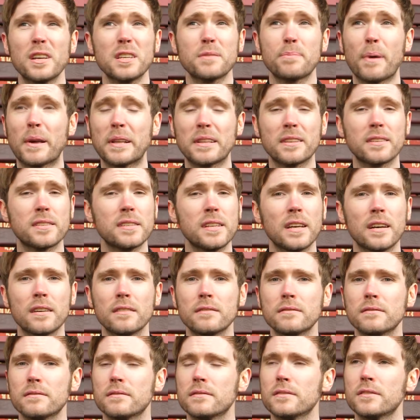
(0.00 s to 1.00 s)
So I expect to
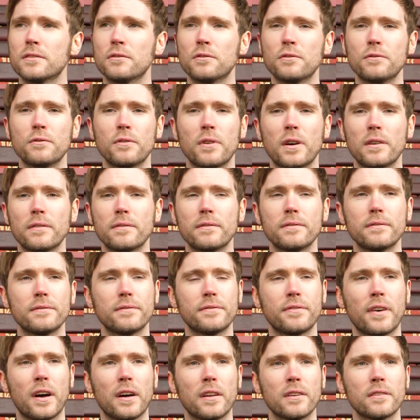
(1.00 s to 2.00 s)
see it
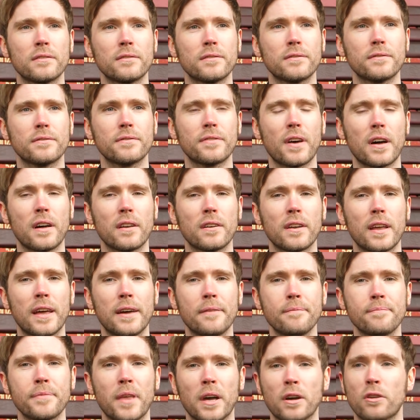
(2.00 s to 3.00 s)
far
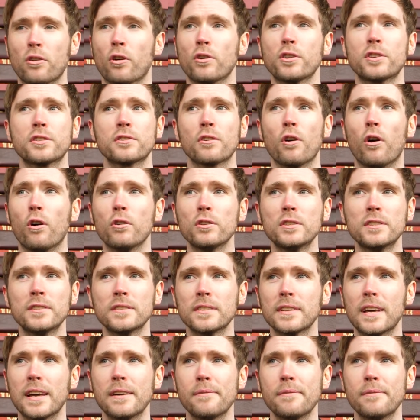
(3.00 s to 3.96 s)
across Scotland